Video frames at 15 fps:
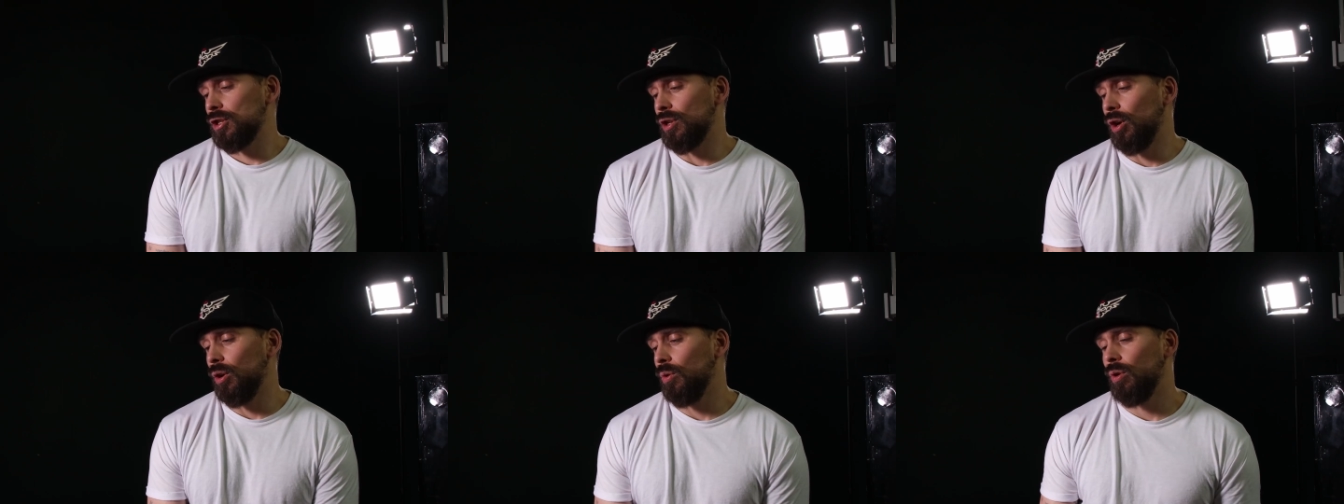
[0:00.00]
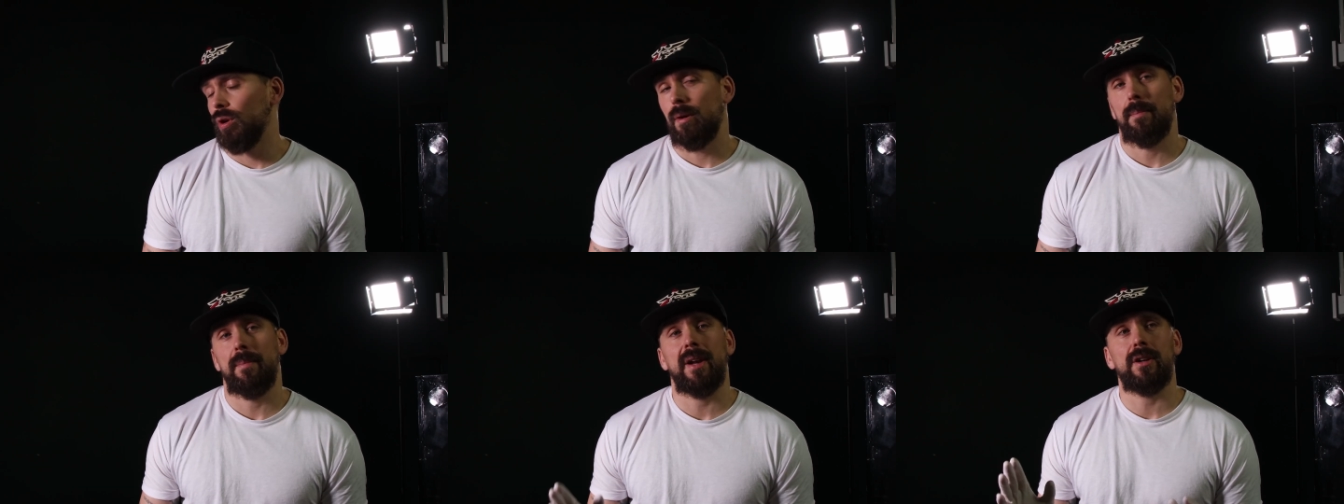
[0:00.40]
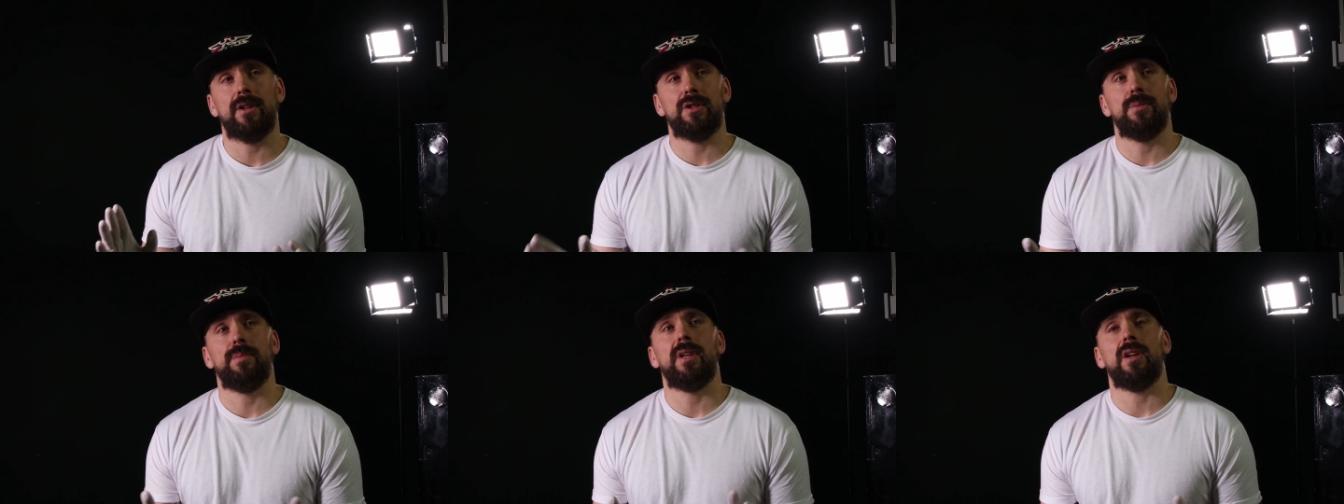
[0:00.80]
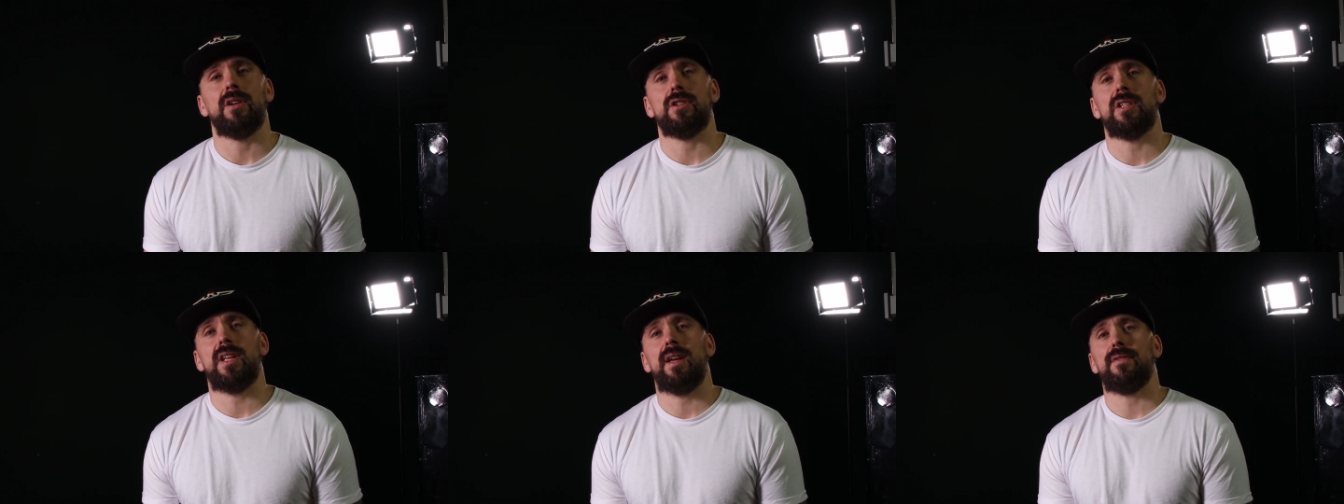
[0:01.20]
So better to be on
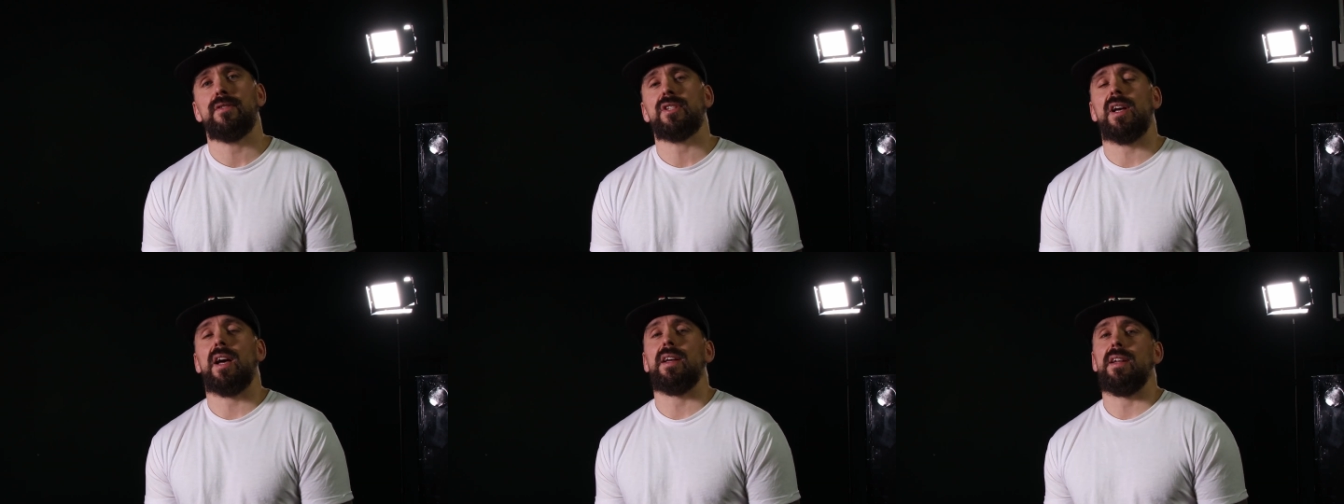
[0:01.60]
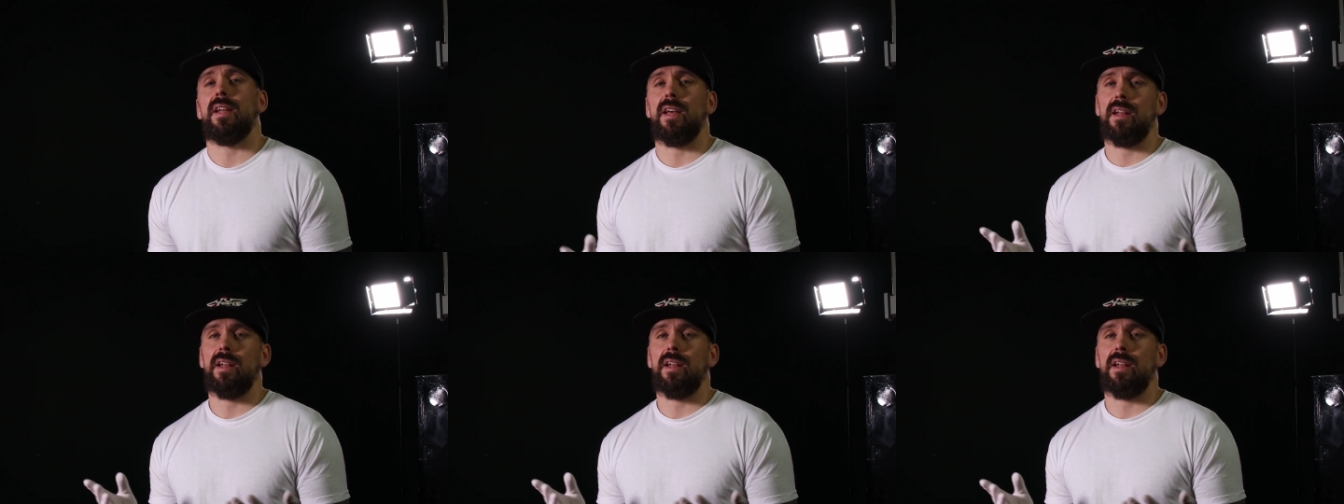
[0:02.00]
the safe side